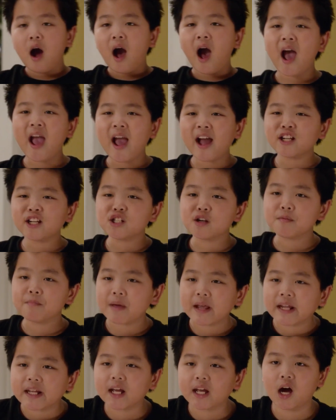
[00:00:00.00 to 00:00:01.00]
I had
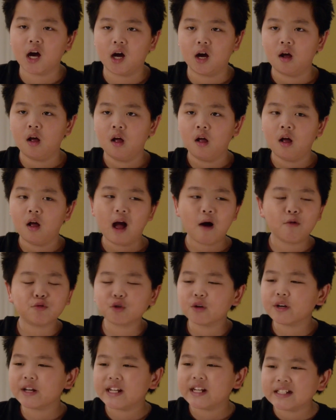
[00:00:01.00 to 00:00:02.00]
Jamaica. I was
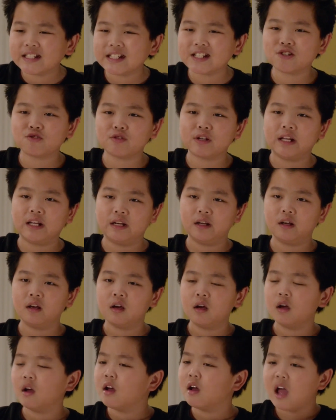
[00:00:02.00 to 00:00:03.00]
on Easy Street.
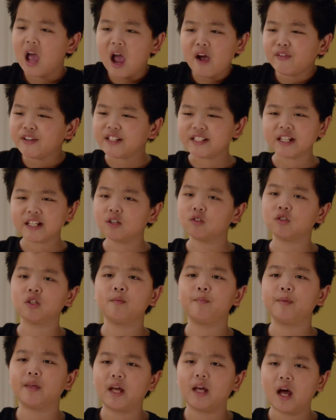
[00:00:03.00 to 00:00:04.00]
Everything wanna
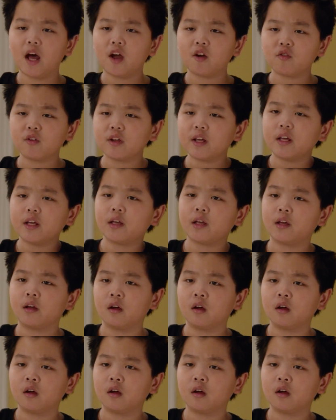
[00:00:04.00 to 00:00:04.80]
be Irie.